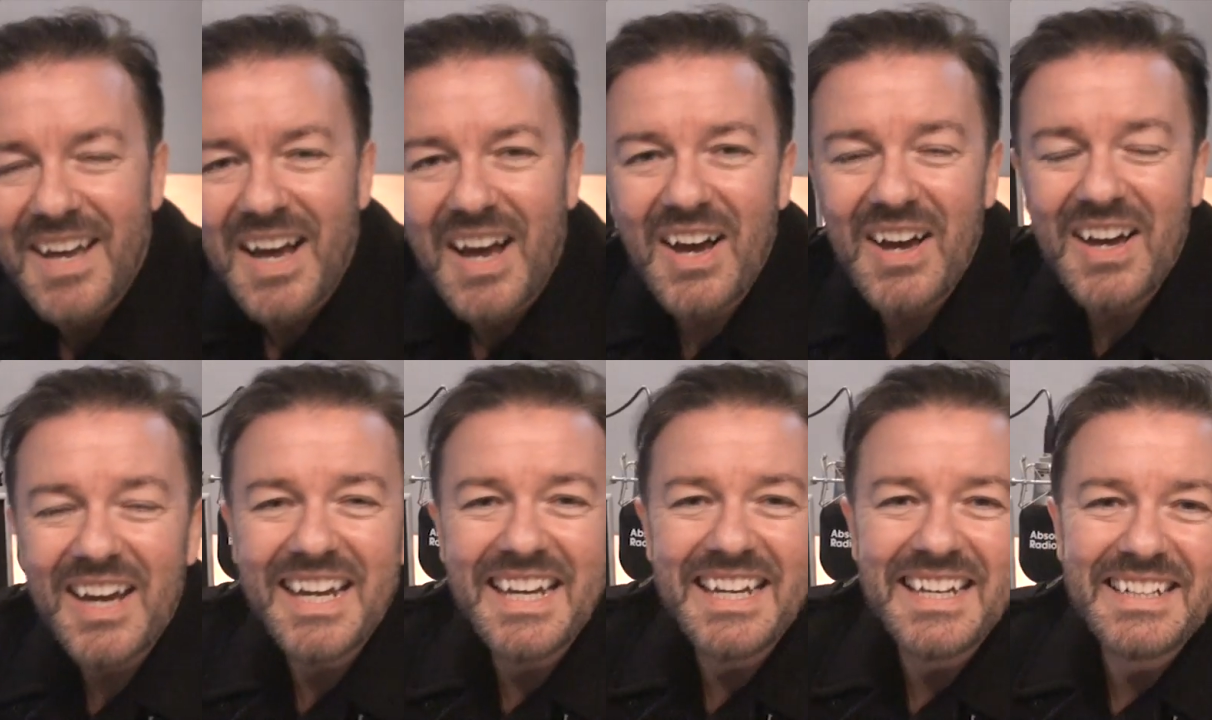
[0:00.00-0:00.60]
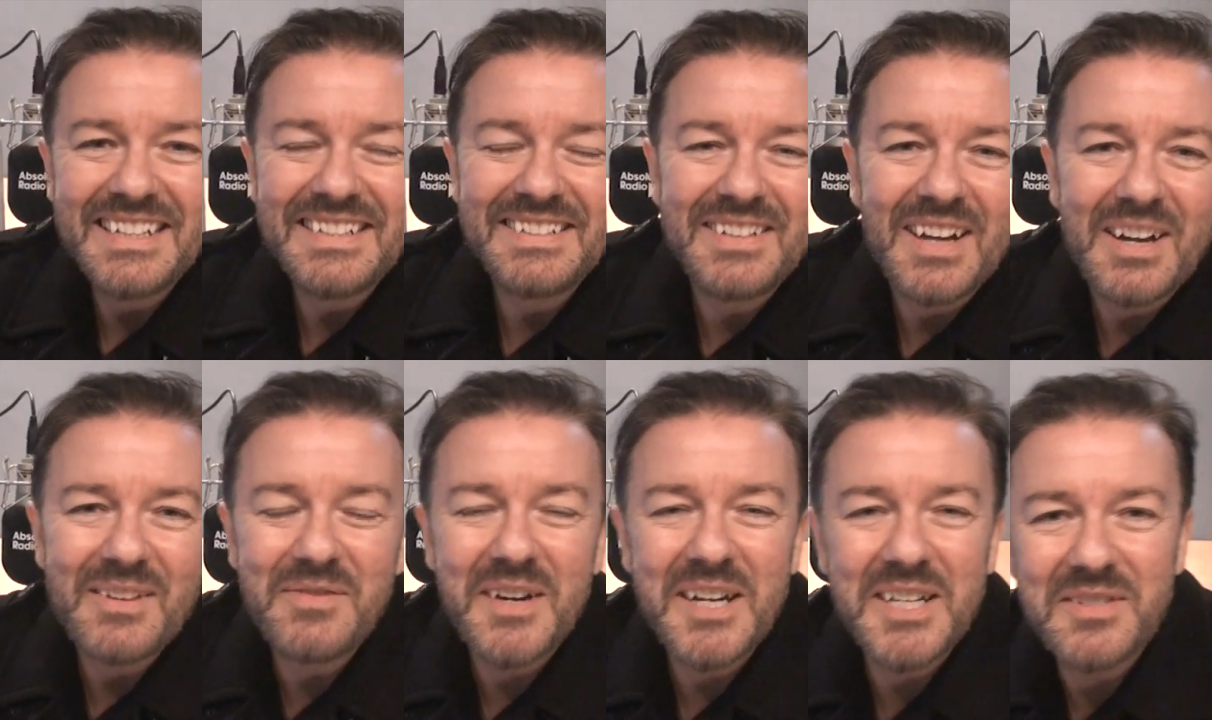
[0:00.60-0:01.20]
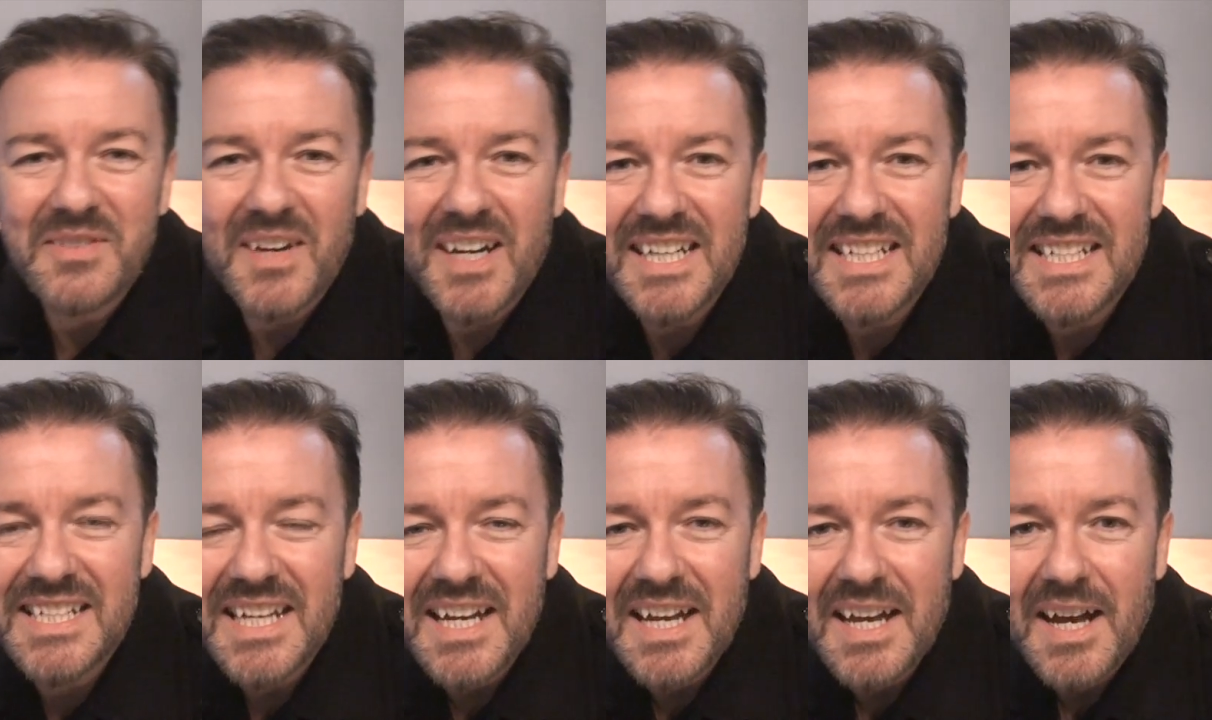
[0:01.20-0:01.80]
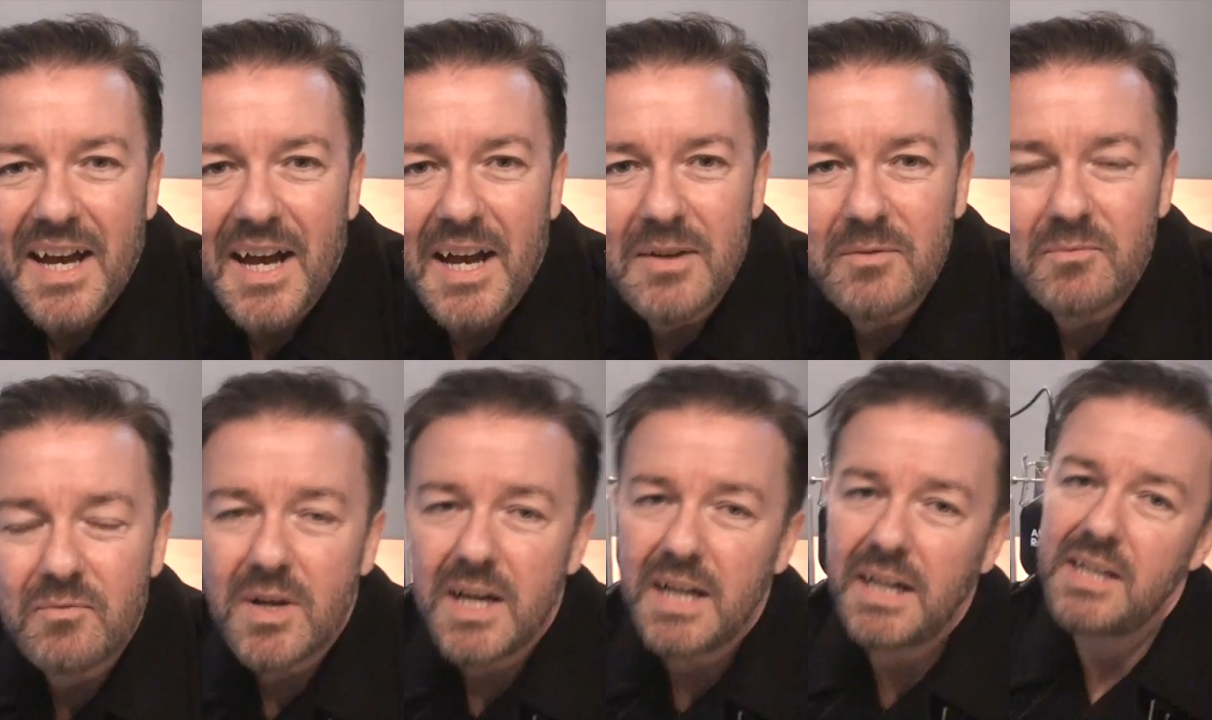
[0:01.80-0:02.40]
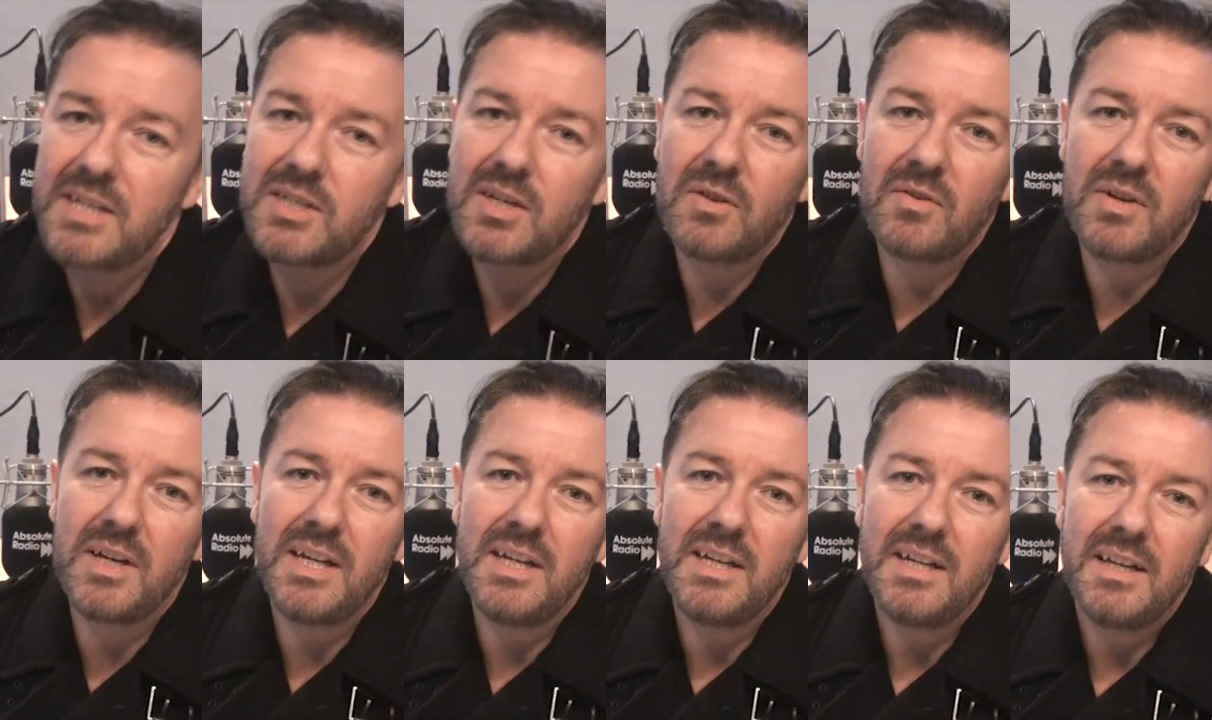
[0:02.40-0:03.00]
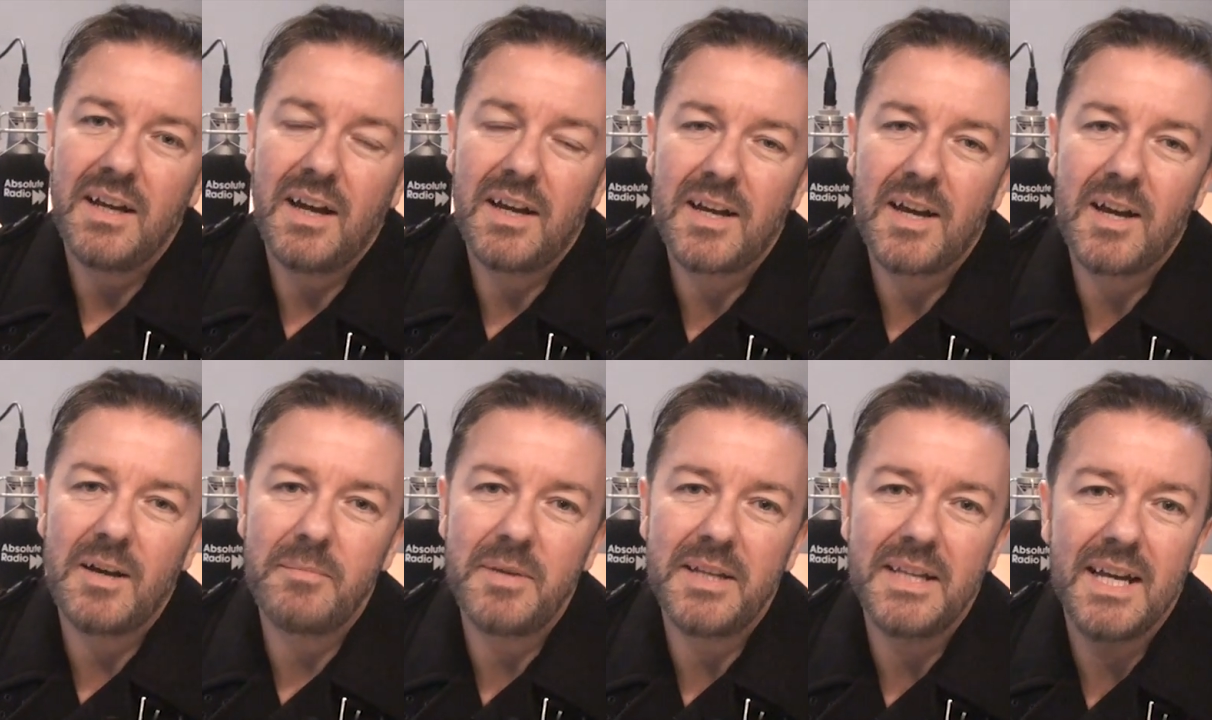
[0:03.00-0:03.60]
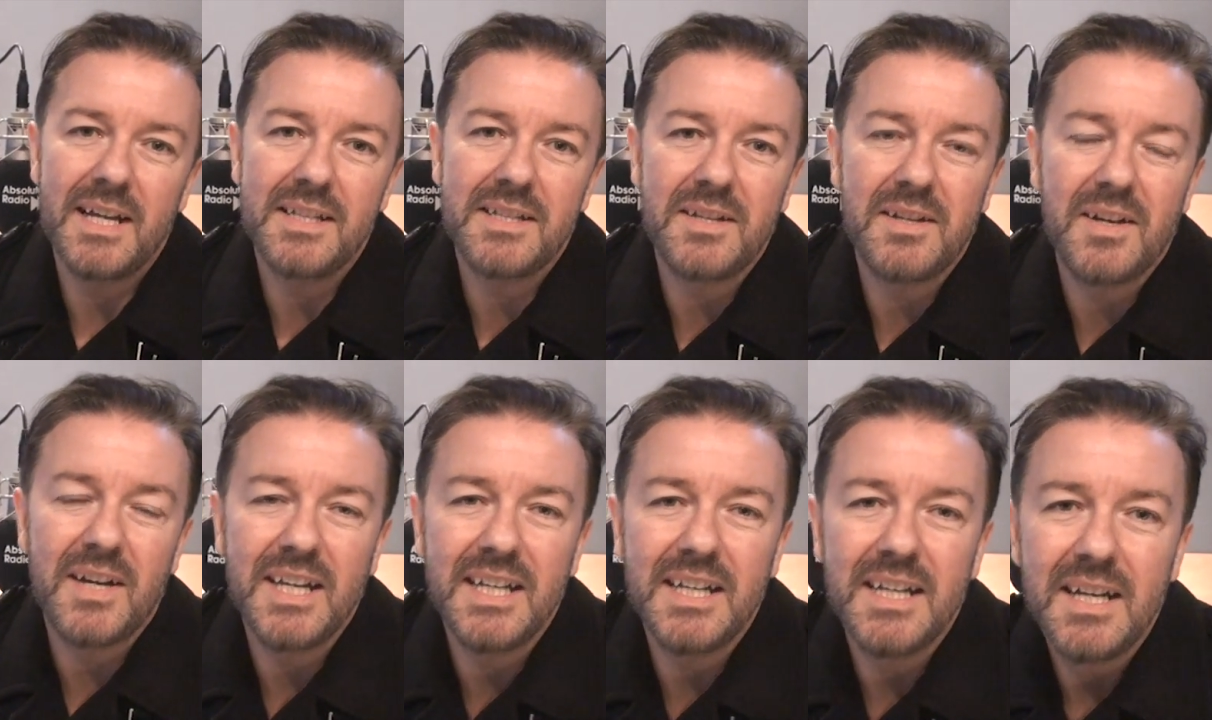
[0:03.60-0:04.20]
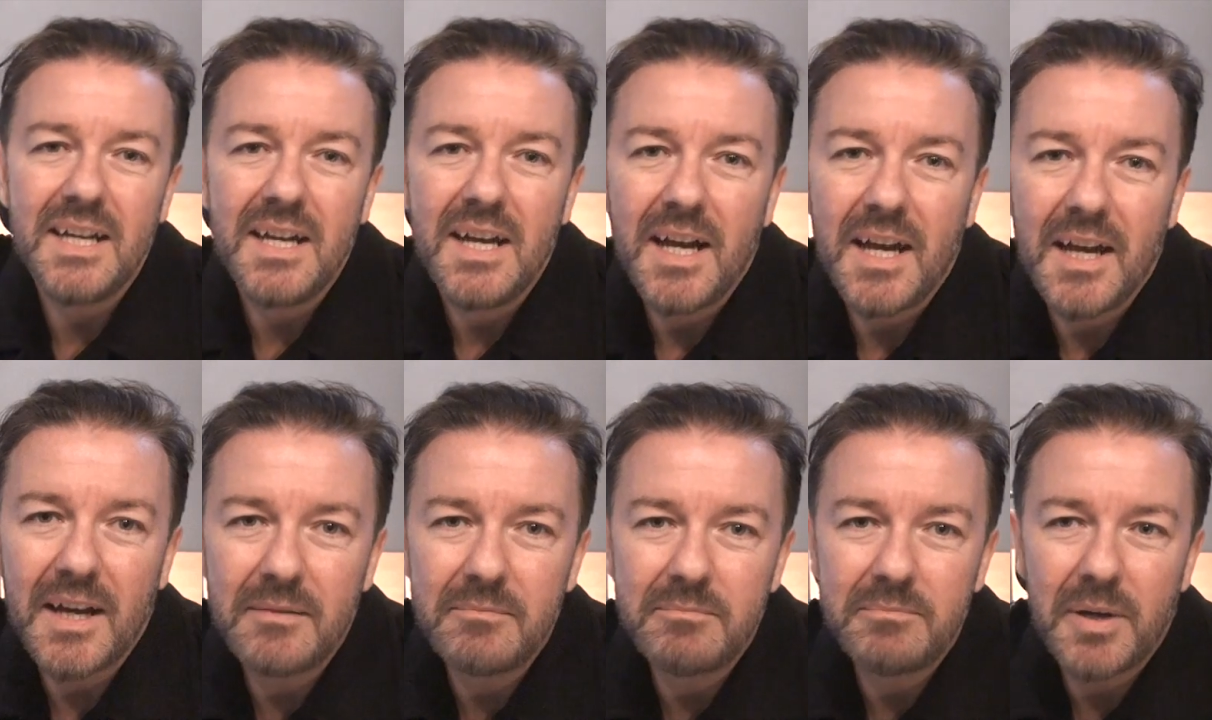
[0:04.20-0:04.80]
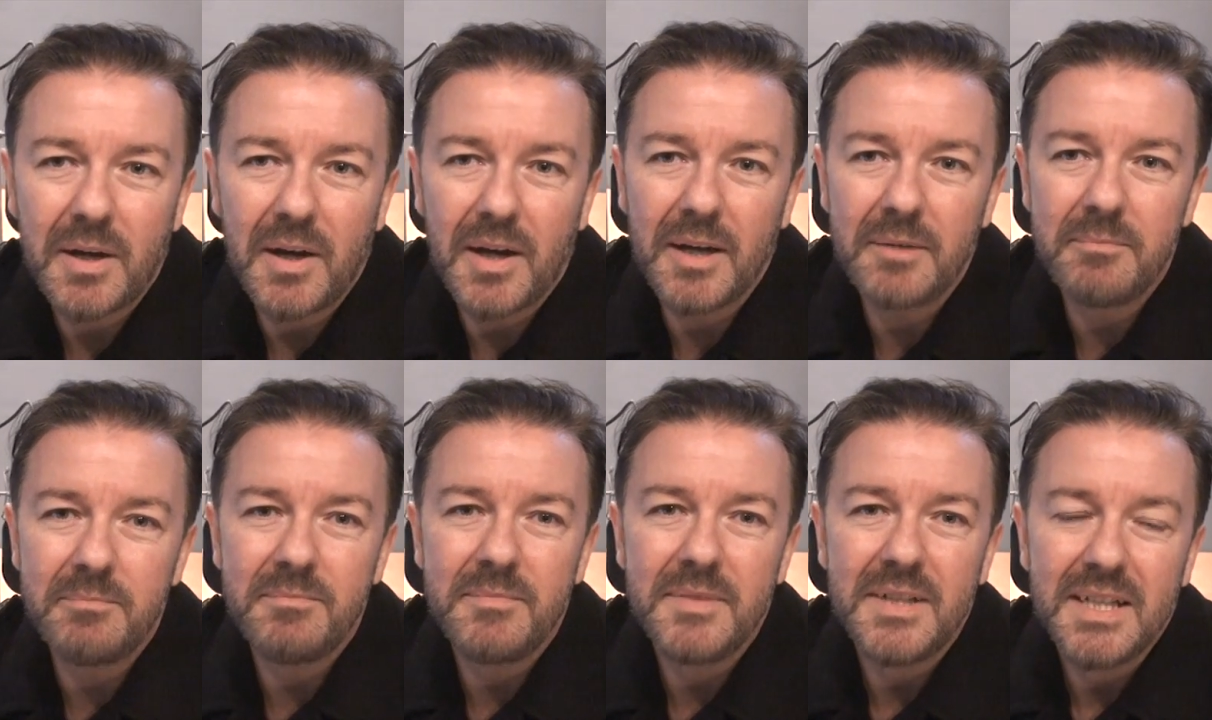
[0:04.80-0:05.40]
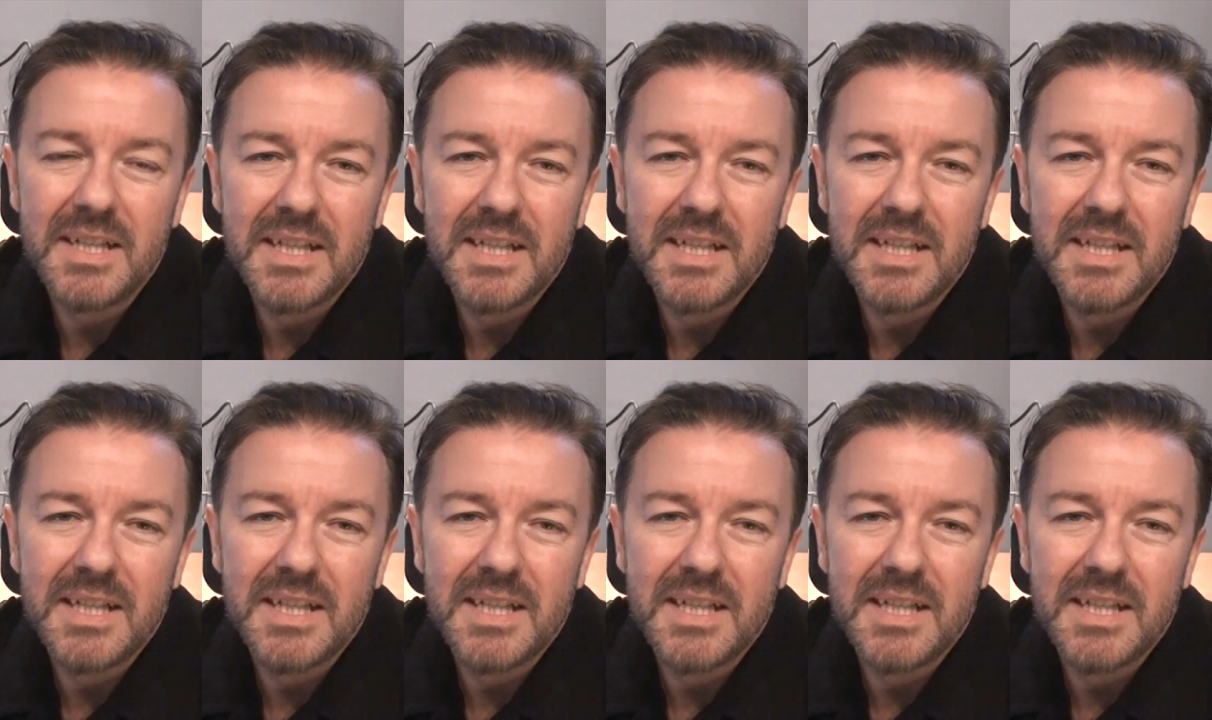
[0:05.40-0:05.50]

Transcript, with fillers: Hi, I'm Ricky Gervais. Uh, really sorry I can't be there tonight, um, but I'm